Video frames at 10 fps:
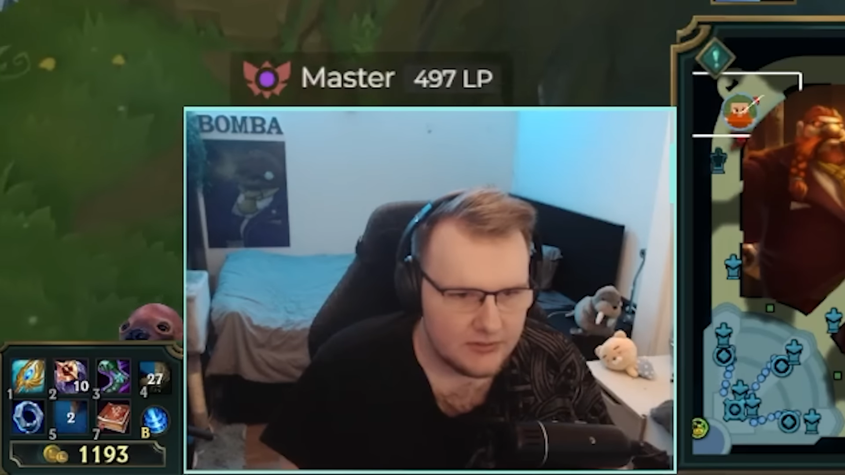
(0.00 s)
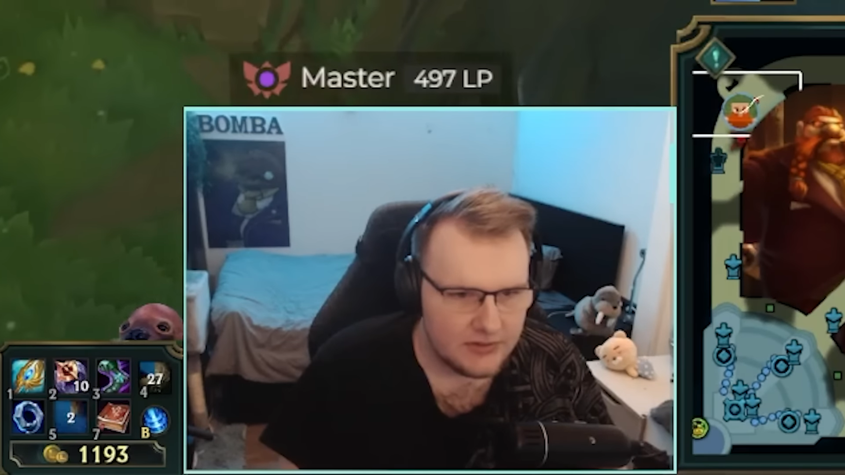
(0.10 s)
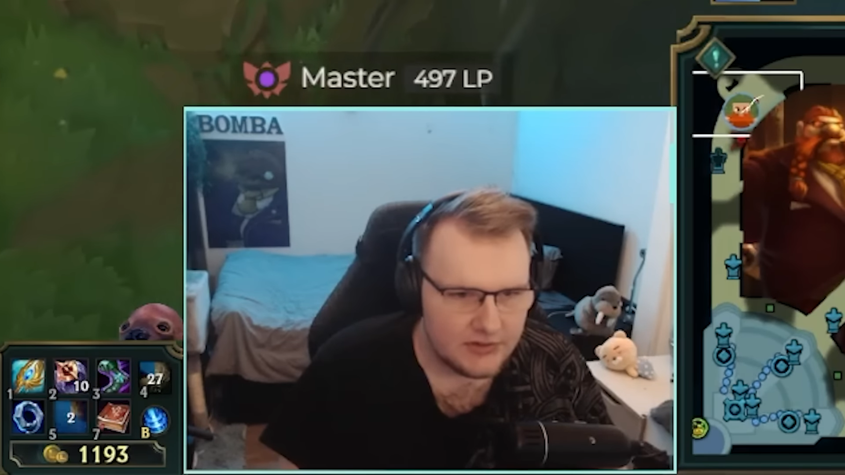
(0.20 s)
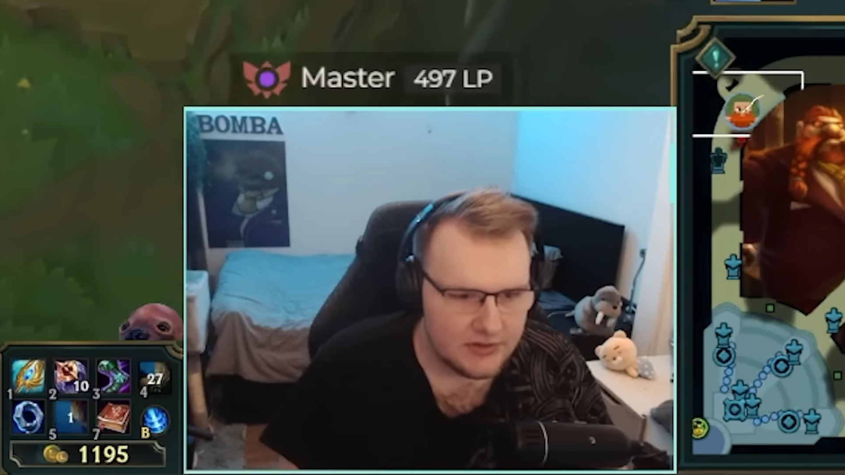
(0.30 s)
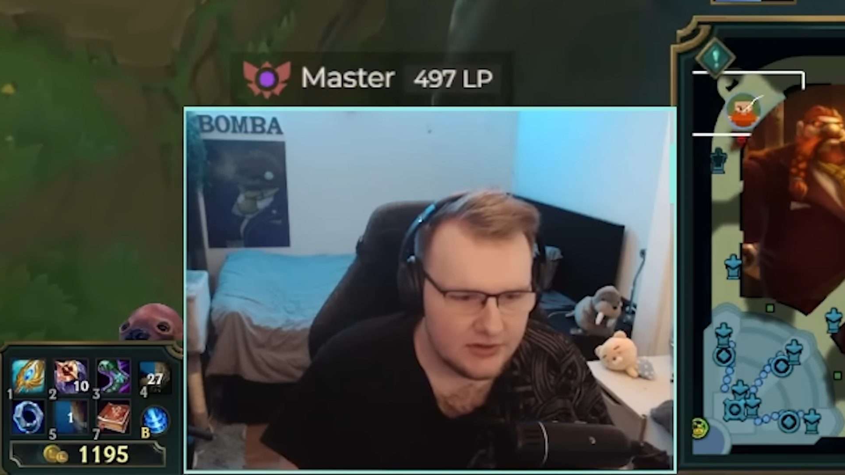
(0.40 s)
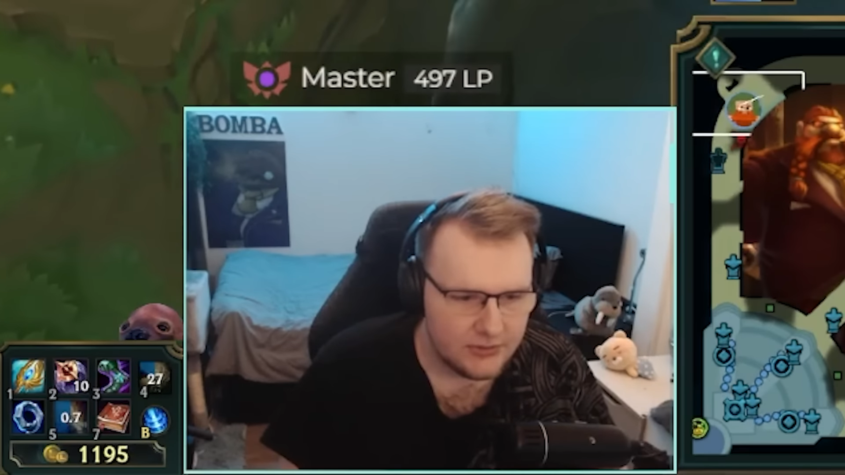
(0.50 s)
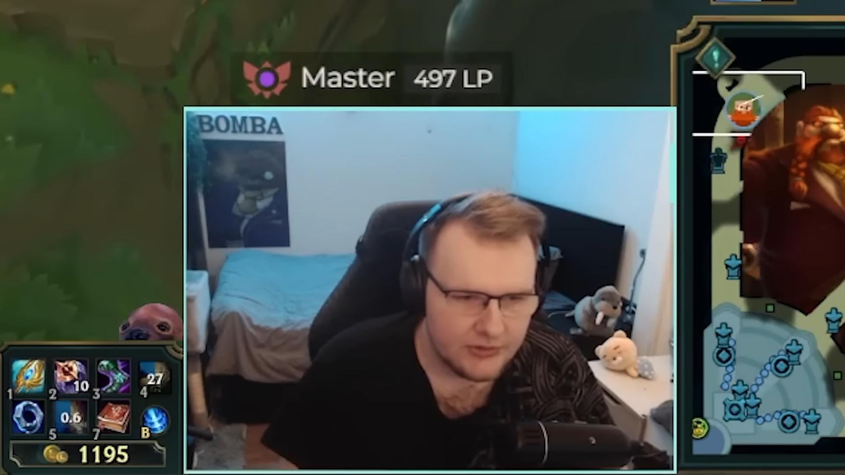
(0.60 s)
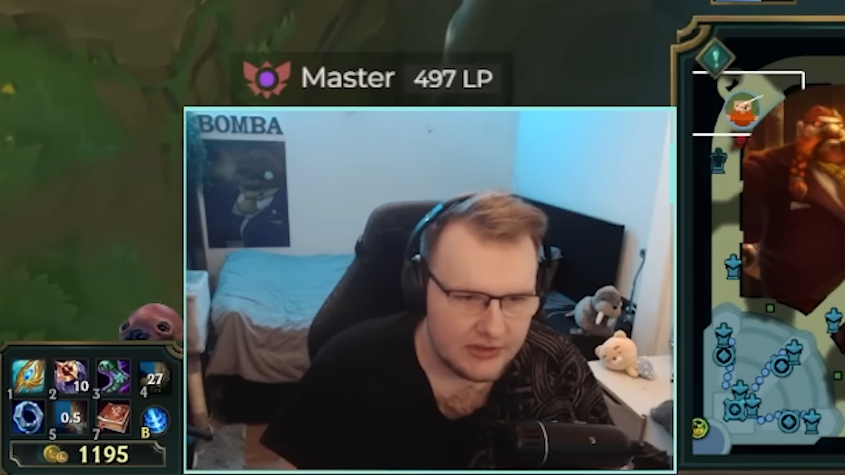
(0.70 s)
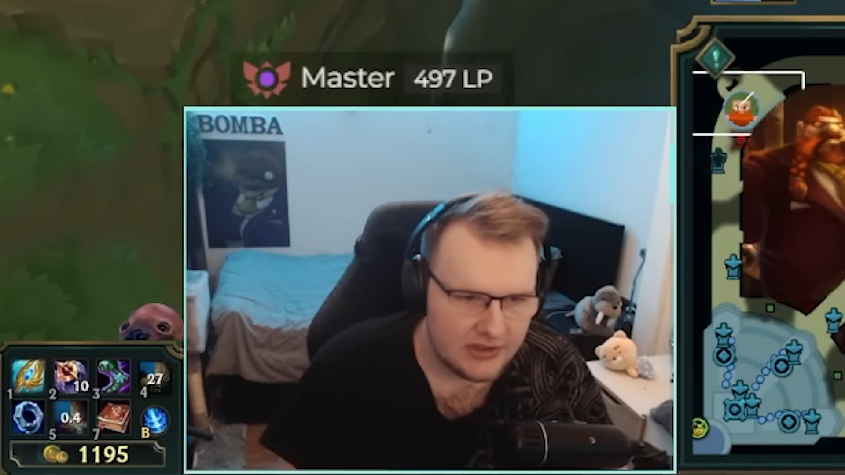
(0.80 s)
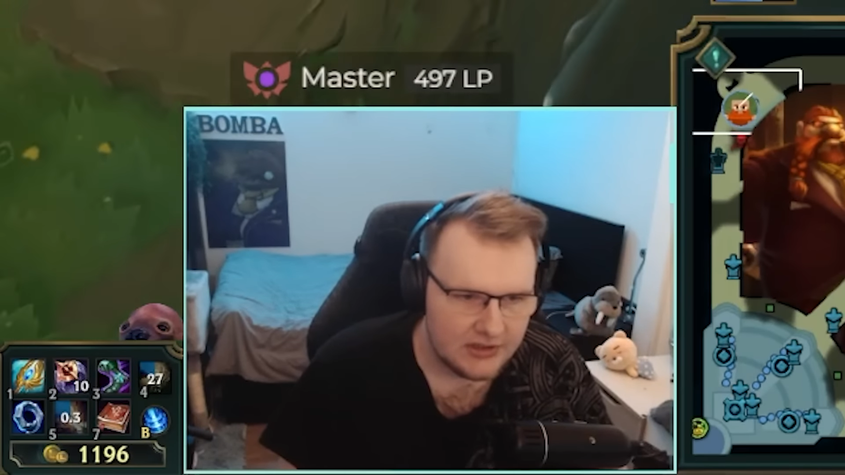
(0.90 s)
versus the new
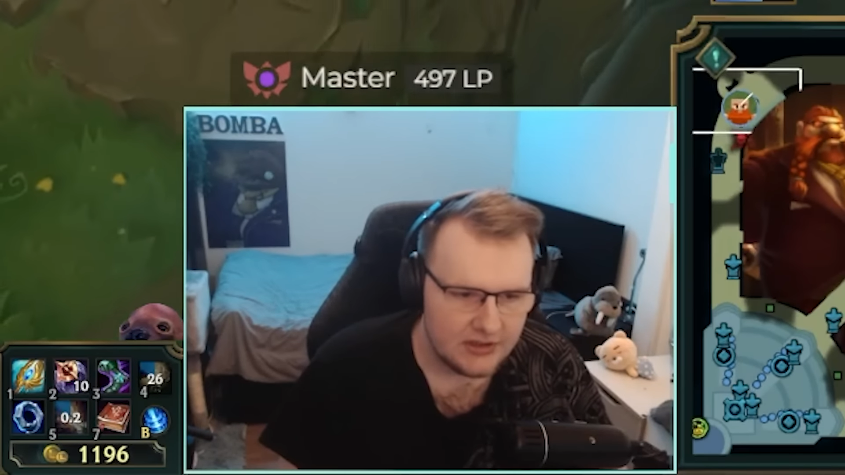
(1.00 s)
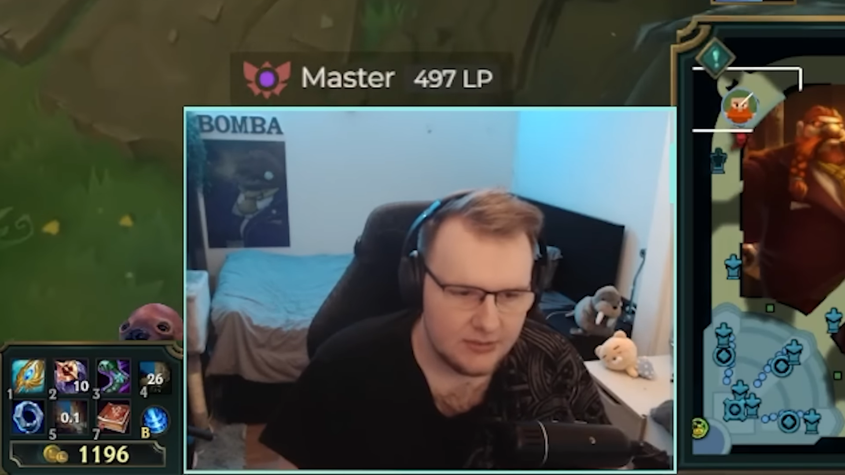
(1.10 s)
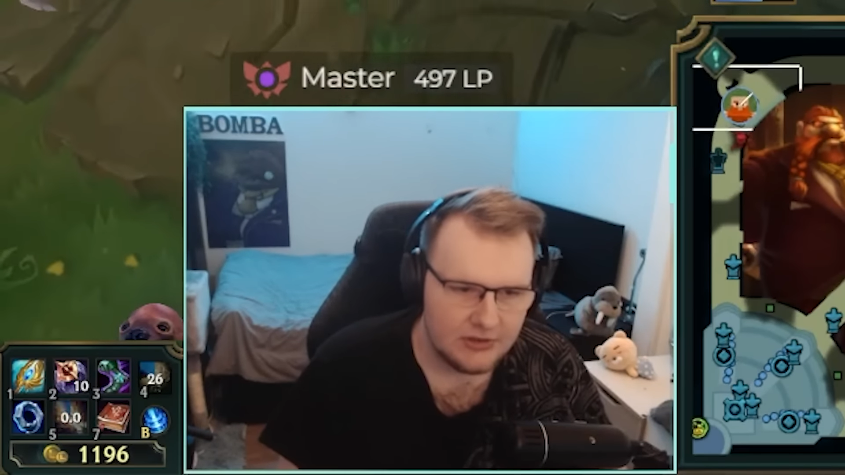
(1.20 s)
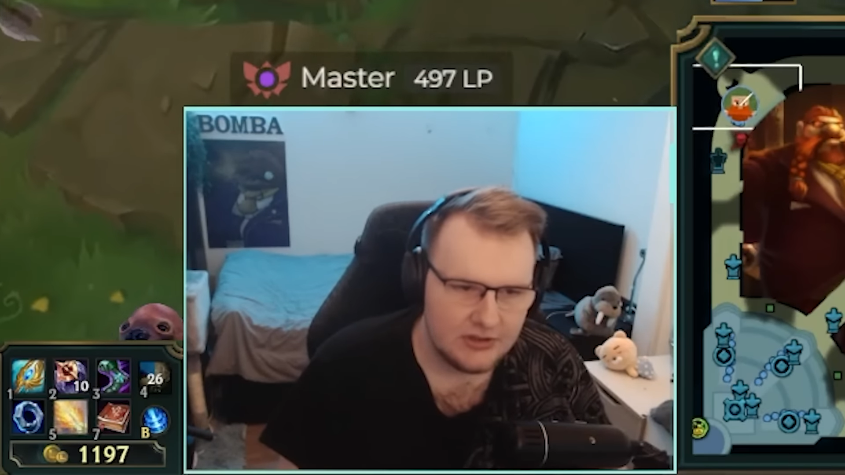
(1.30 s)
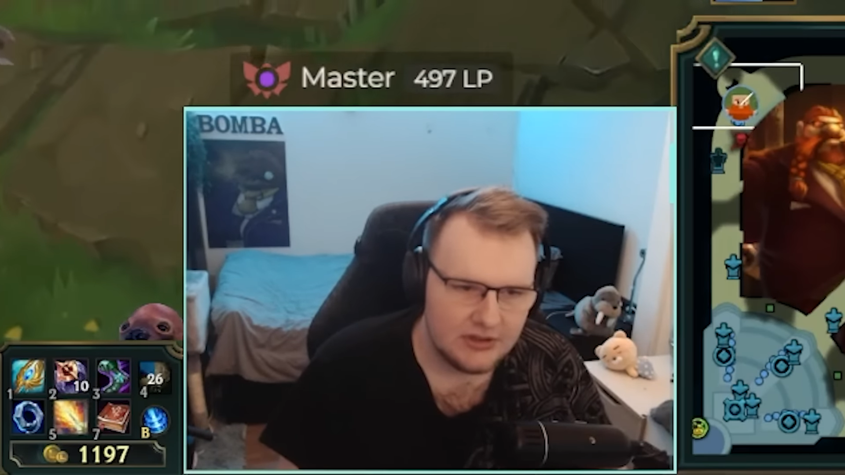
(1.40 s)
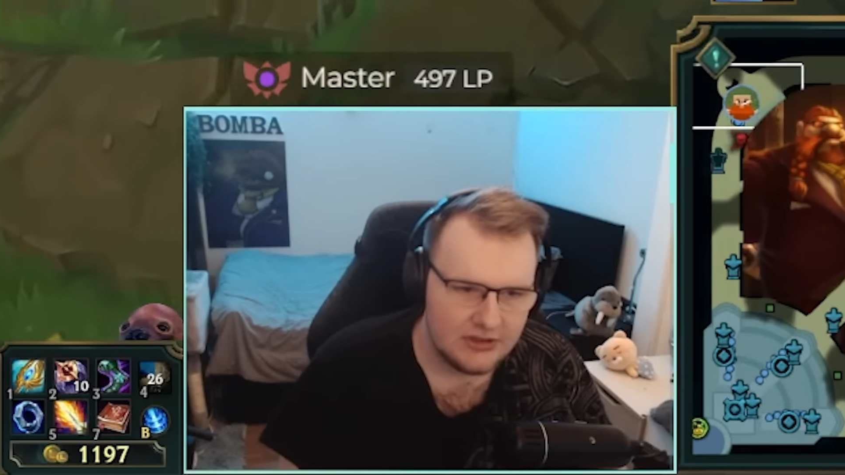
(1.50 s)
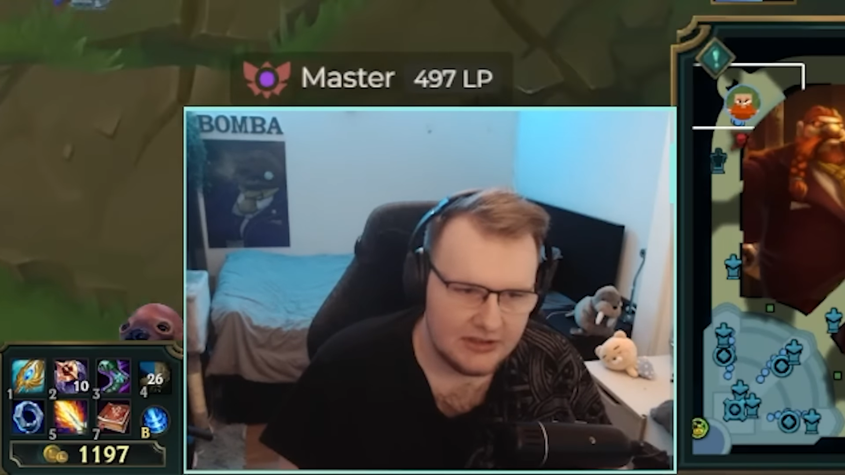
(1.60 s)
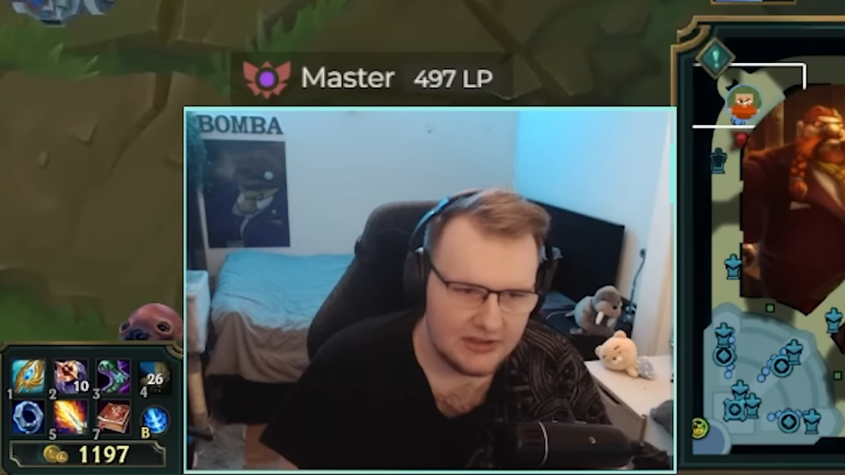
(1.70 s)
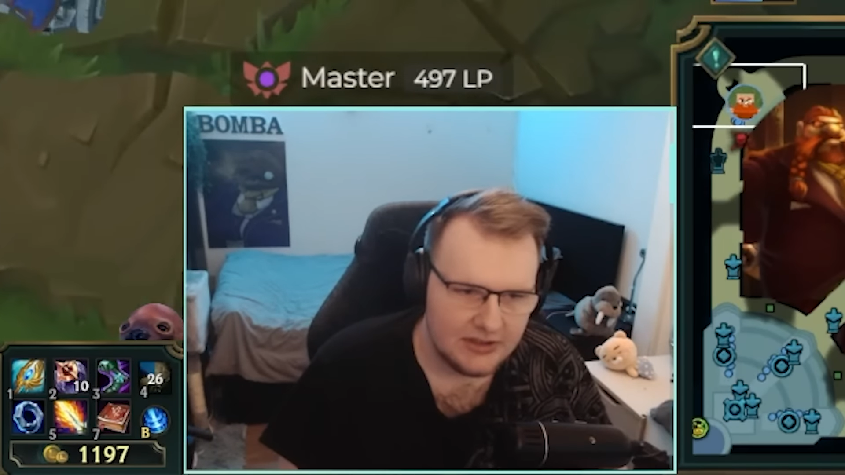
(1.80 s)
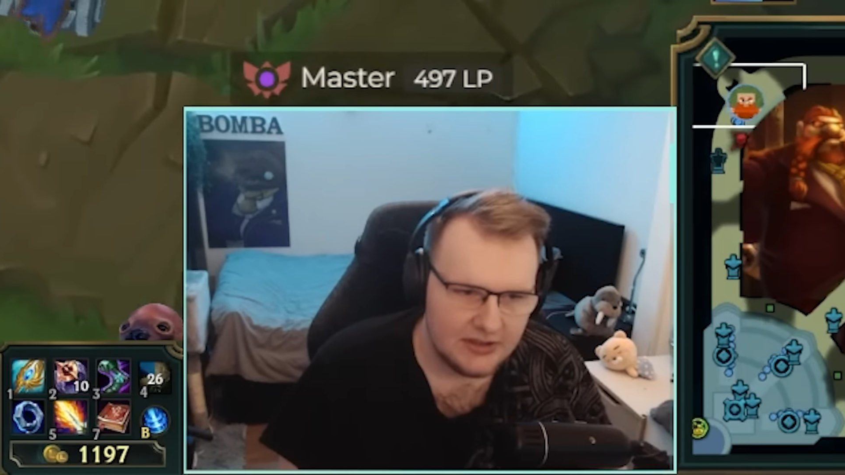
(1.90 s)
Skarner, I'm not gonna lie.